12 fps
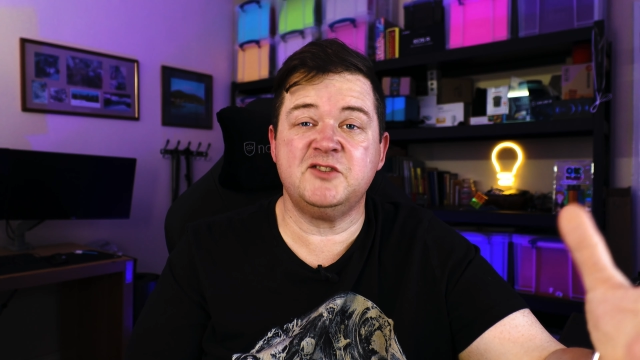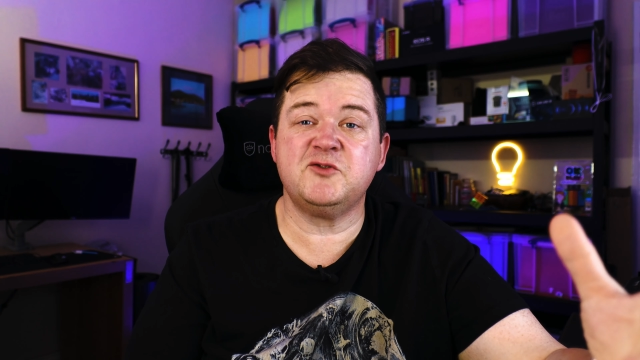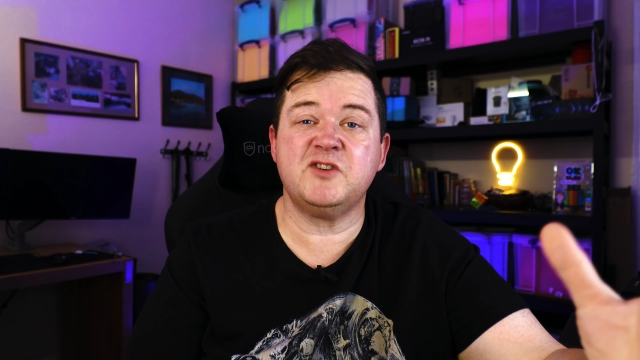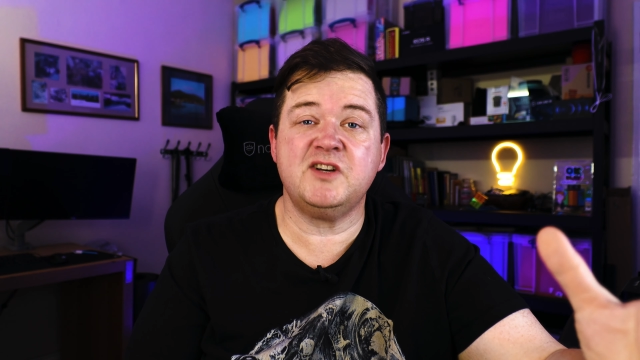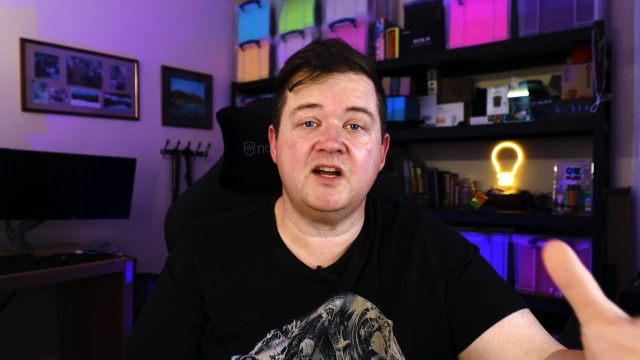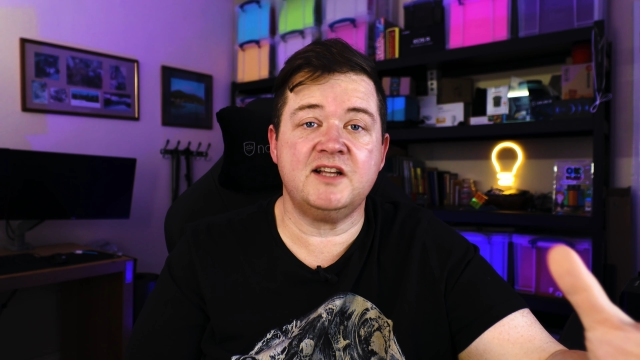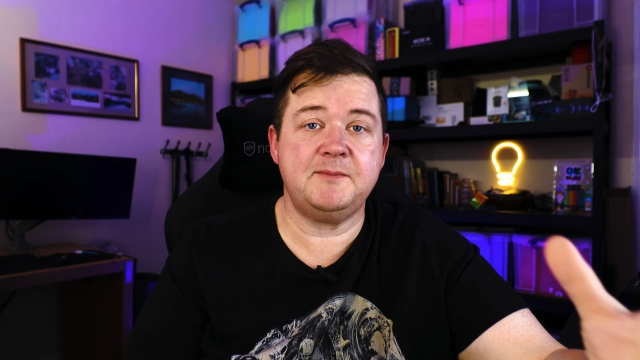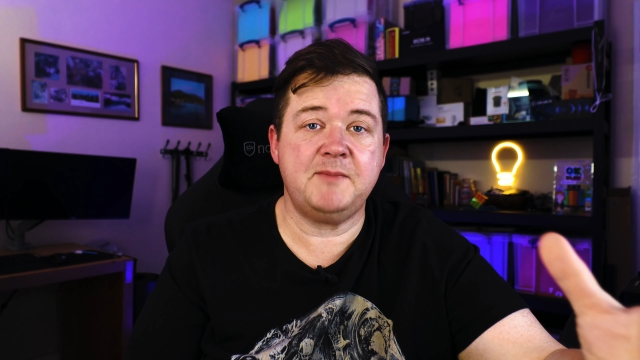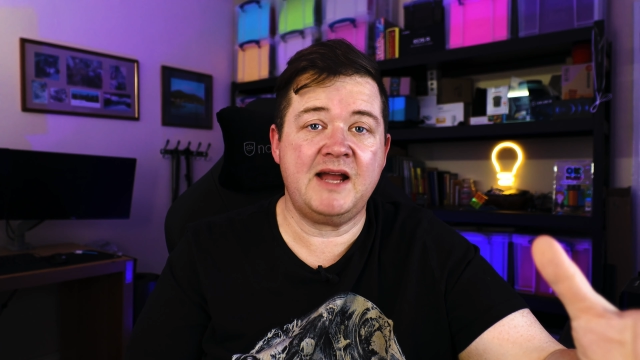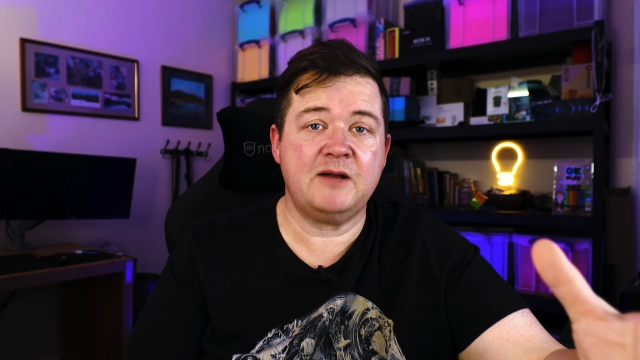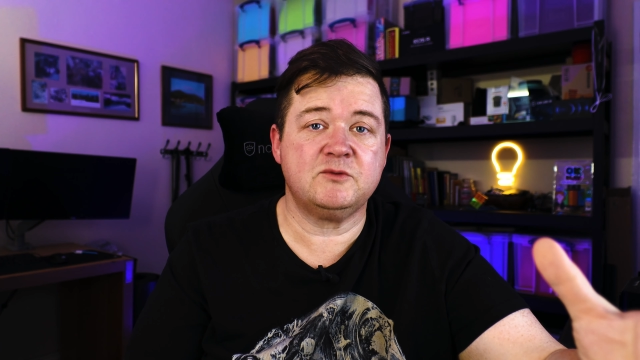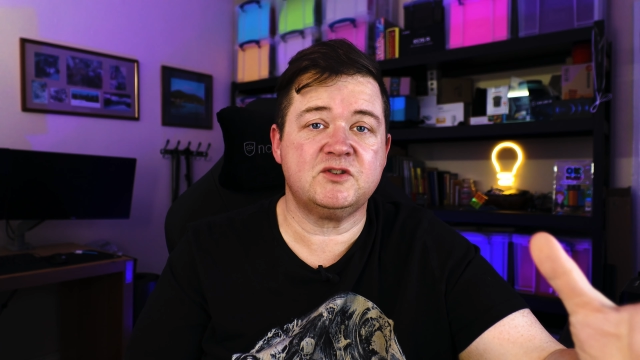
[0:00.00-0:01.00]
190
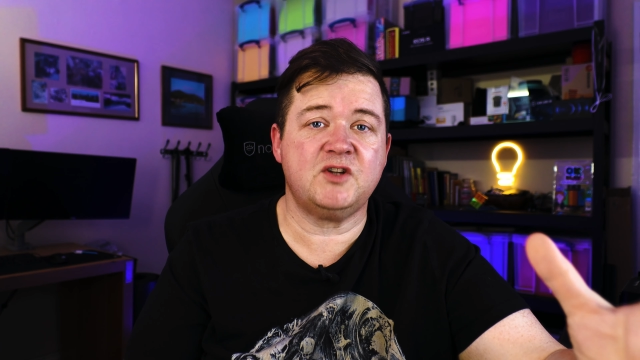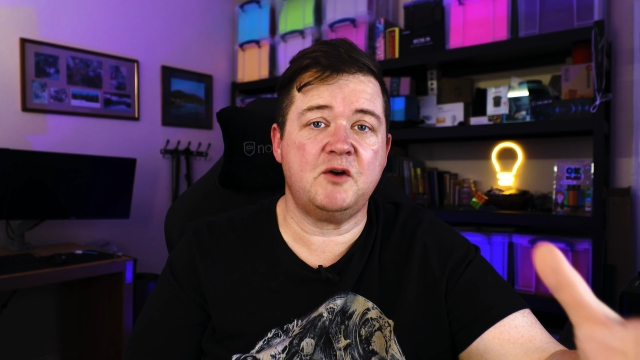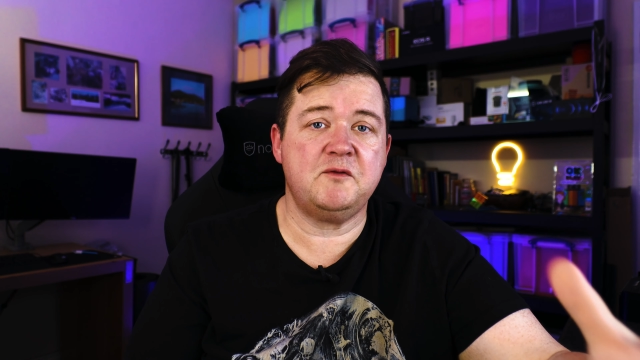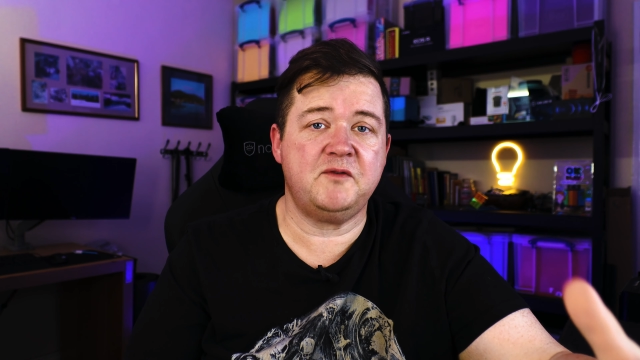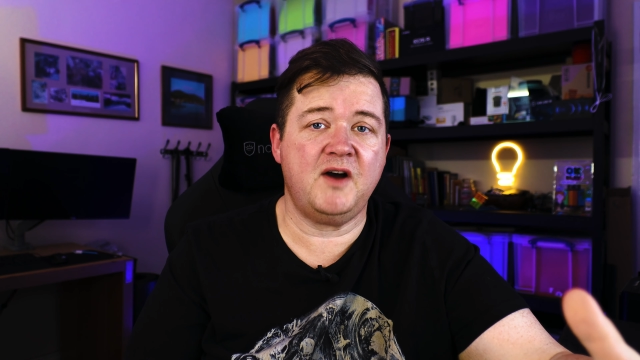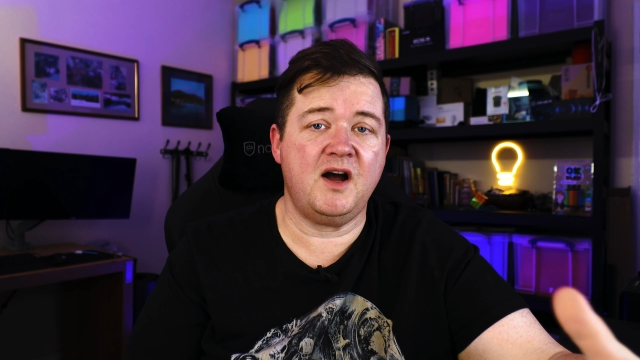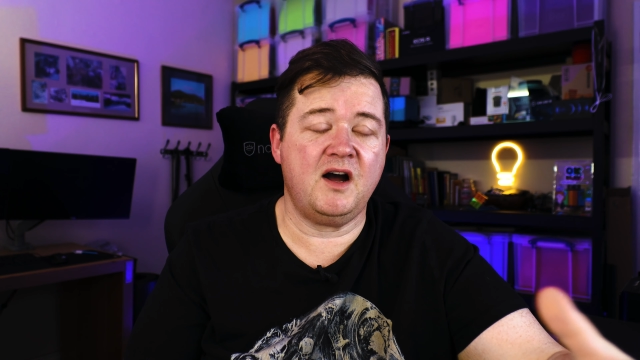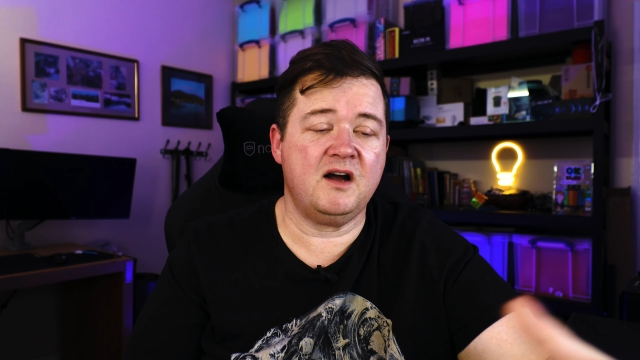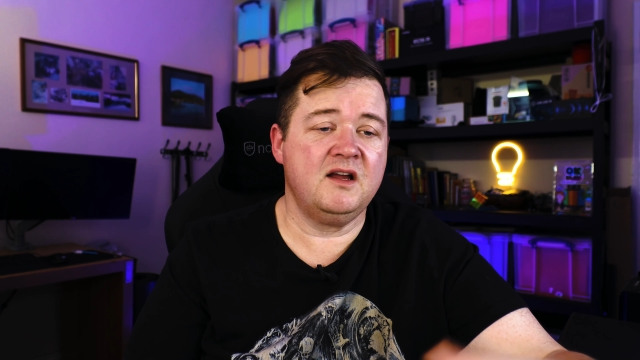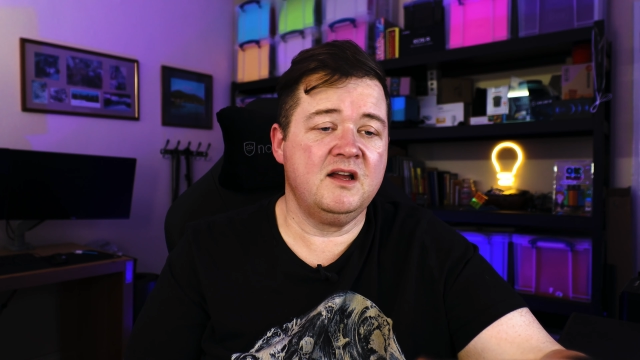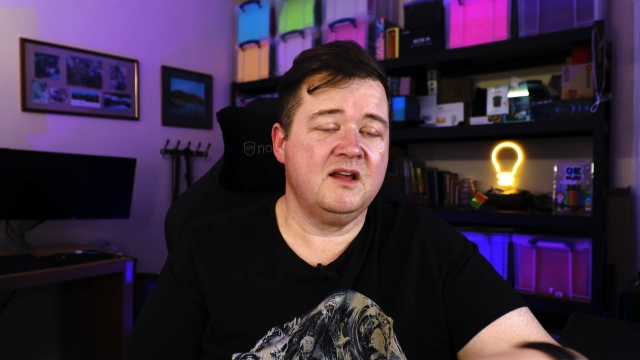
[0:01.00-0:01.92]
pounds so far,